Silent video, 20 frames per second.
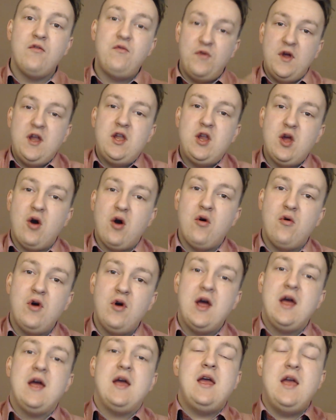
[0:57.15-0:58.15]

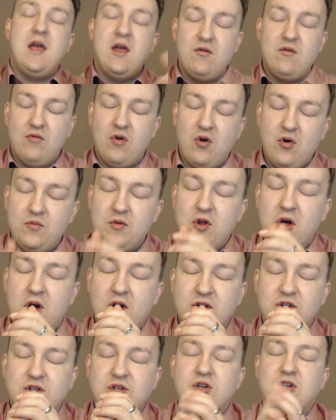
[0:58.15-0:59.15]
video in
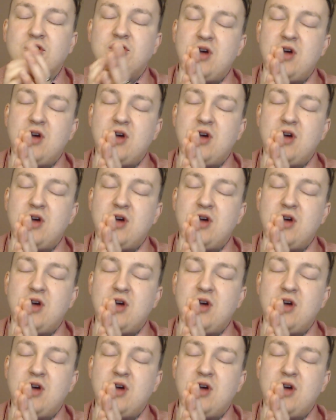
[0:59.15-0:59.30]
Roblox.